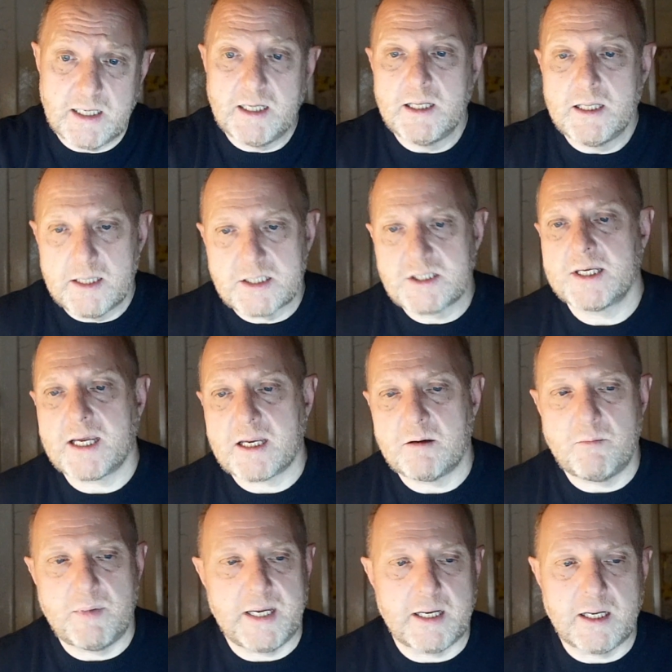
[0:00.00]
the second
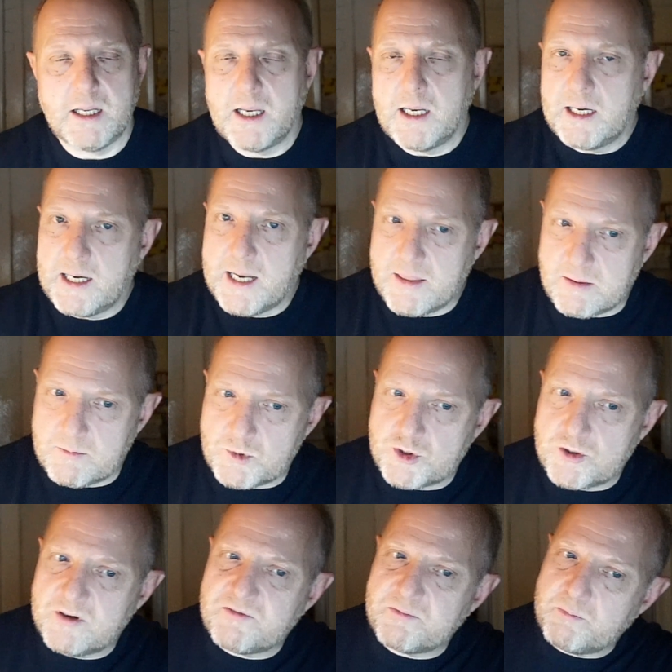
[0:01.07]
being let them
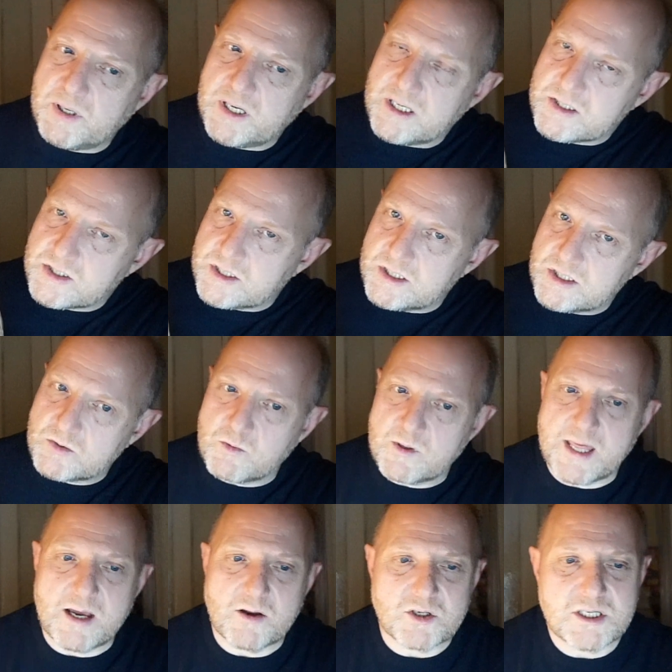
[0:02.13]
drift past us
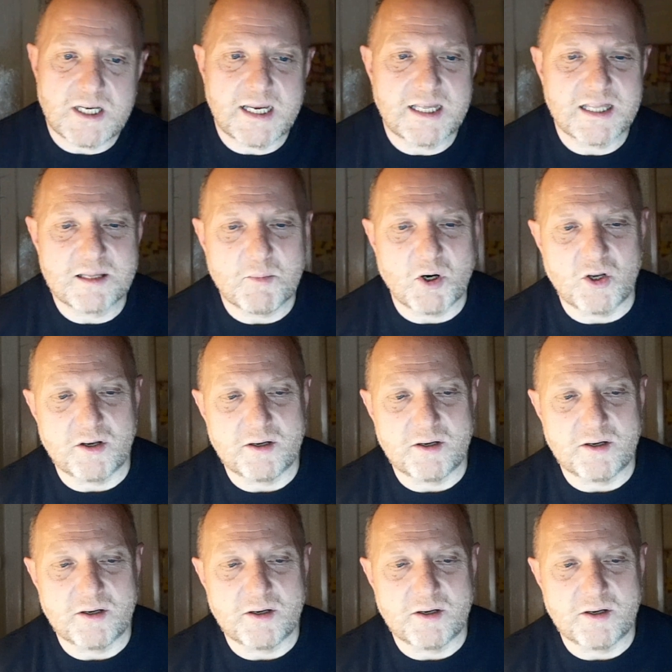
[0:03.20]
without taking them on.